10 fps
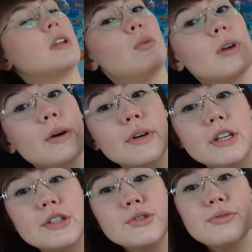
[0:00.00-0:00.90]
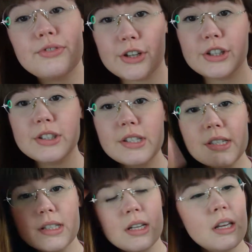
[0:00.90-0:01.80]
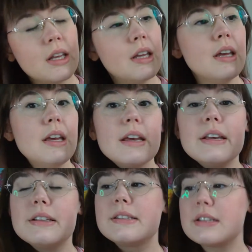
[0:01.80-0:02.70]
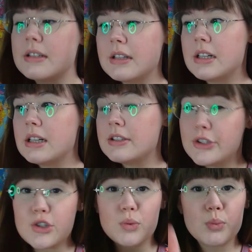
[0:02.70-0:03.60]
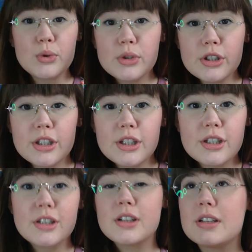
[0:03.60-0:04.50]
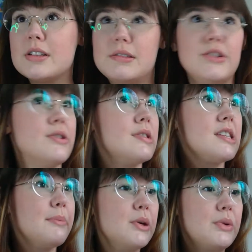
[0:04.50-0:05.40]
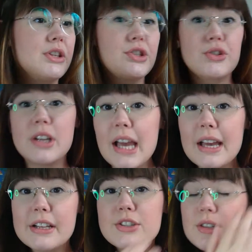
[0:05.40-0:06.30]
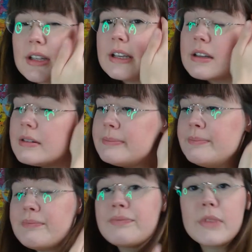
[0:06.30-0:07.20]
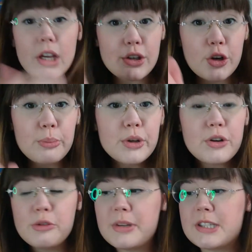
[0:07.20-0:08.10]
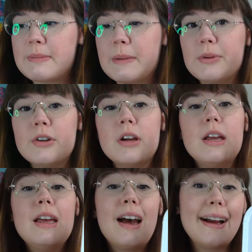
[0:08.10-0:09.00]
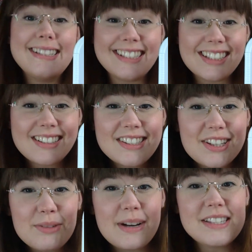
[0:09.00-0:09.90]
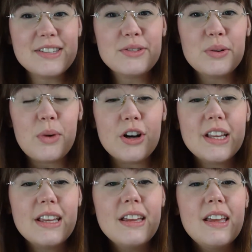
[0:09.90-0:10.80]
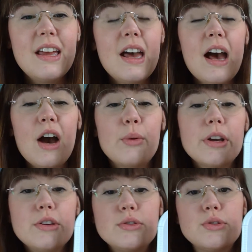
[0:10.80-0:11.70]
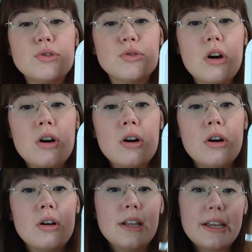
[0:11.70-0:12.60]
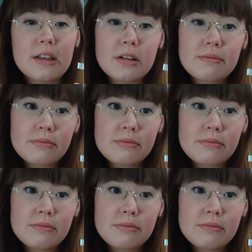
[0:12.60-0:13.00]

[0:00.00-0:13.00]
what I want you to do first is use a ruler, use something with a straight edge, so like a notebook or a piece of paper. I didn't, so mine's a little wonky. I want you to draw like